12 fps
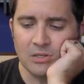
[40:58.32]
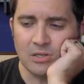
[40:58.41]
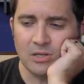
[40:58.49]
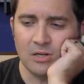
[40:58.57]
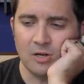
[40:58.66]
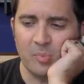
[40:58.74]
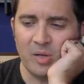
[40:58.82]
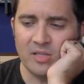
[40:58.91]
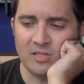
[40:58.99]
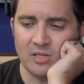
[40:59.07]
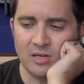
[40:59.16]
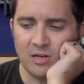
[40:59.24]
you know,
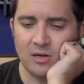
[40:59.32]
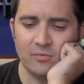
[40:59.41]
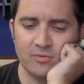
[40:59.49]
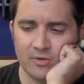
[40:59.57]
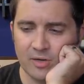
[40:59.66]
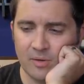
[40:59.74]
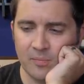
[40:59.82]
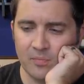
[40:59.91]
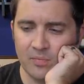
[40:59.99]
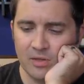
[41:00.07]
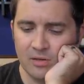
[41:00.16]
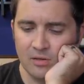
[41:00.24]
pens that come
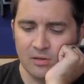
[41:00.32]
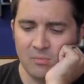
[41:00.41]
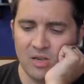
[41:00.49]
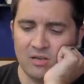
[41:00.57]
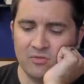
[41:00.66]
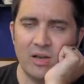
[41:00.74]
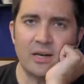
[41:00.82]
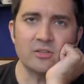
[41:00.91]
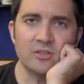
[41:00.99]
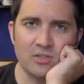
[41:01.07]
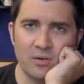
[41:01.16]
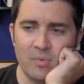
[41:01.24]
from
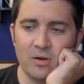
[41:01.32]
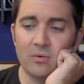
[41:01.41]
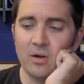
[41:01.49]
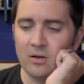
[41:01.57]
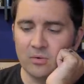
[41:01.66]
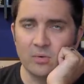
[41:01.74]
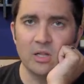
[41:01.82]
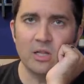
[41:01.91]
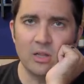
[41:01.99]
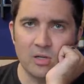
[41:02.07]
manufacturers that have been around a really